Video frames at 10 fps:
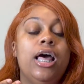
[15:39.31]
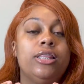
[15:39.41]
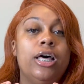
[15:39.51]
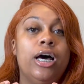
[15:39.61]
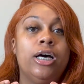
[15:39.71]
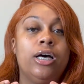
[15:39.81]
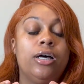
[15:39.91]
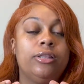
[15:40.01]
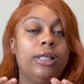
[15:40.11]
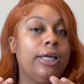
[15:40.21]

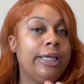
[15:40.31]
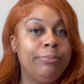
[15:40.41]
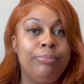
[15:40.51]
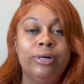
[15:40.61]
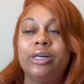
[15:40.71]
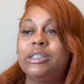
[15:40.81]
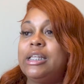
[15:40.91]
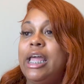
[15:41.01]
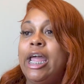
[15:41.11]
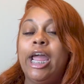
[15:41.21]
the the ebooks
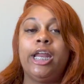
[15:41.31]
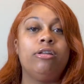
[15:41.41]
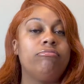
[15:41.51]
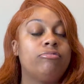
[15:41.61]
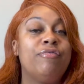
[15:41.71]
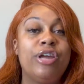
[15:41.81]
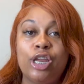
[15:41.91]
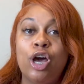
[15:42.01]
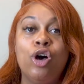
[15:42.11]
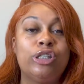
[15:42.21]
and the
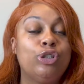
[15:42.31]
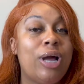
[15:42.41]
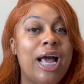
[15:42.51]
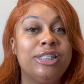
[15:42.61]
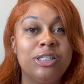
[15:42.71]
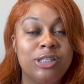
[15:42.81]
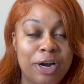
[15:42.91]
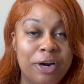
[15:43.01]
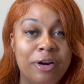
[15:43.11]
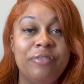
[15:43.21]
videos that you guys
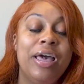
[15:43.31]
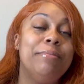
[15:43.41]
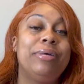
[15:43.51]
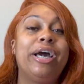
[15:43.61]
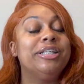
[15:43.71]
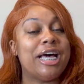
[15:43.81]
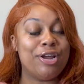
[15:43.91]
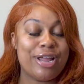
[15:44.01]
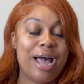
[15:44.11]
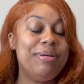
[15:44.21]
deserve because I
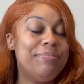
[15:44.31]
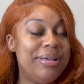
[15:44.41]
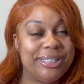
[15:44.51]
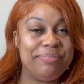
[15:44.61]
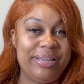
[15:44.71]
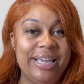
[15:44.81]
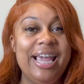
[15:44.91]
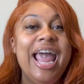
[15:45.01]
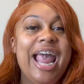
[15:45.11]
know y'all been missing me.